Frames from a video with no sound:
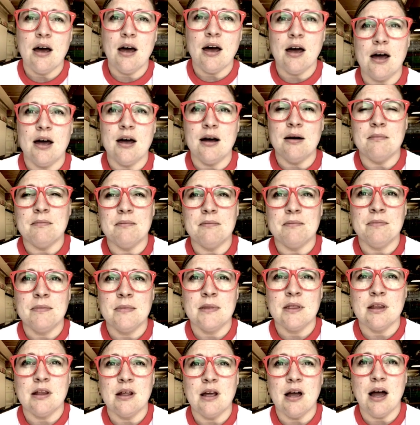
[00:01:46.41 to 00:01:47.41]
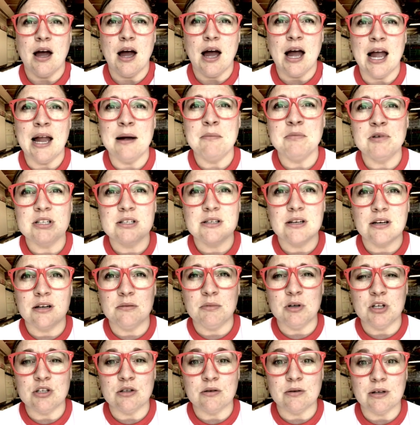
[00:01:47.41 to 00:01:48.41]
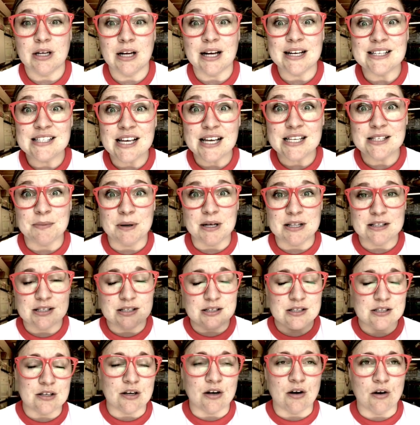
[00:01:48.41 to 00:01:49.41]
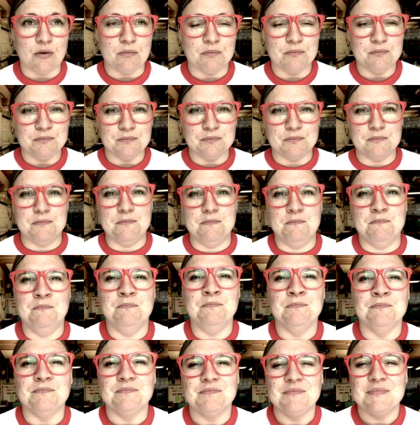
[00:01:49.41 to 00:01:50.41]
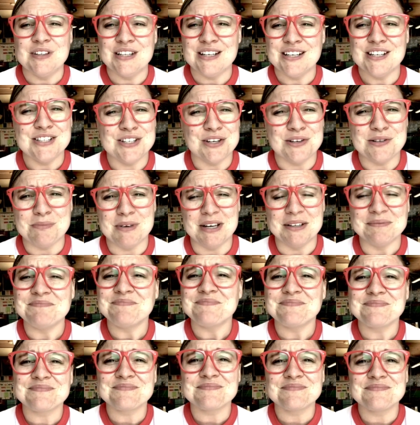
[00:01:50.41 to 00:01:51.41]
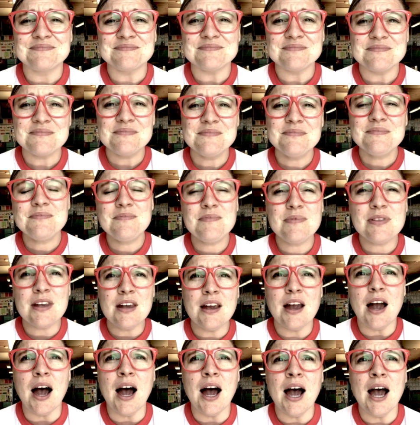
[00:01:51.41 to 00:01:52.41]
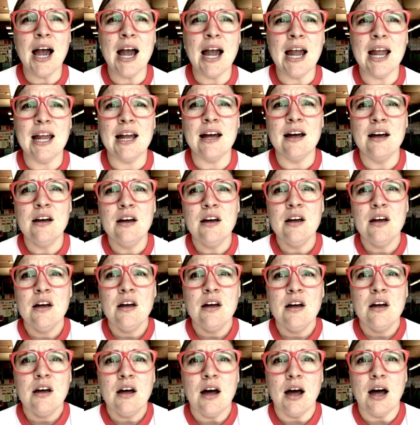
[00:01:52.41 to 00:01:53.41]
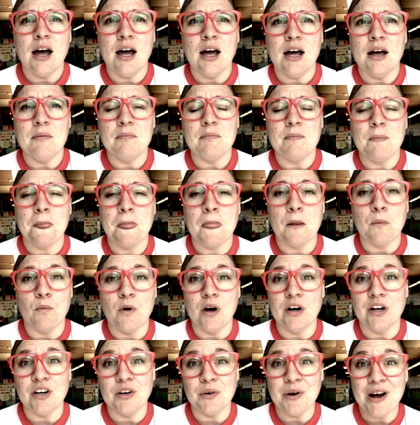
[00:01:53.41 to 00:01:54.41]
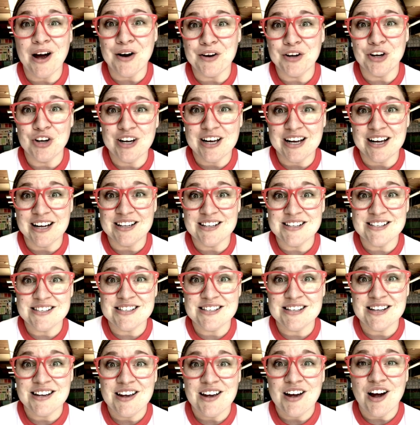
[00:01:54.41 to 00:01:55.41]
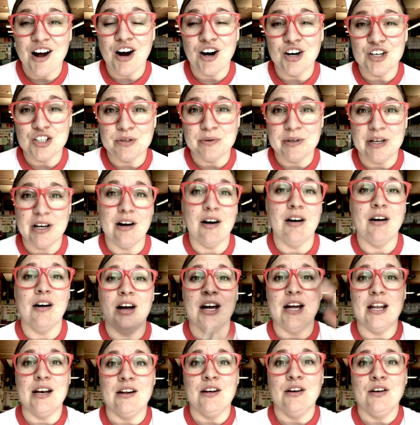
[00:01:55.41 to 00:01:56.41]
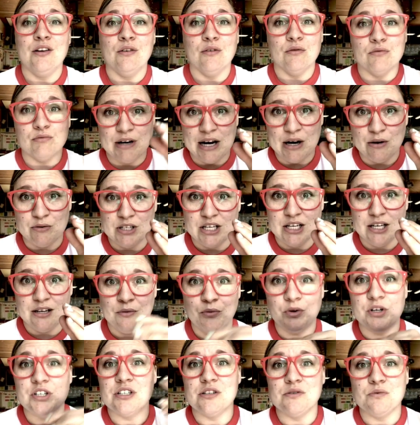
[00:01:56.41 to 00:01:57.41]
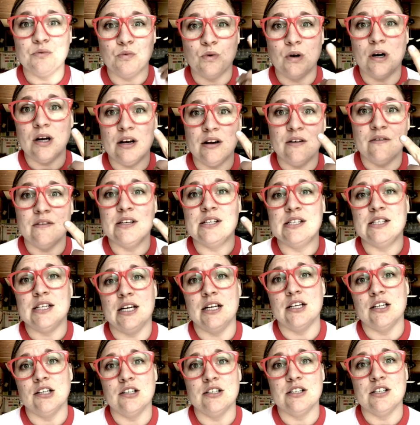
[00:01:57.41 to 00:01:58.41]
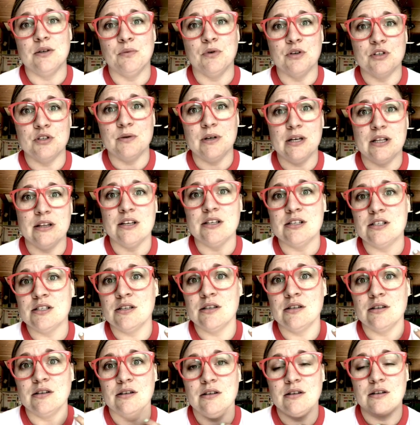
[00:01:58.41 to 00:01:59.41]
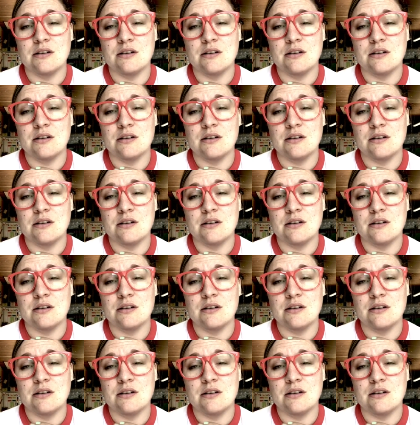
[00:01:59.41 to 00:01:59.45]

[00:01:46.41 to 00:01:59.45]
I'm just going to be doing assessments. So, excuse me. I want to know how your kids are doing on rounding, which is one of the standards that we're doing this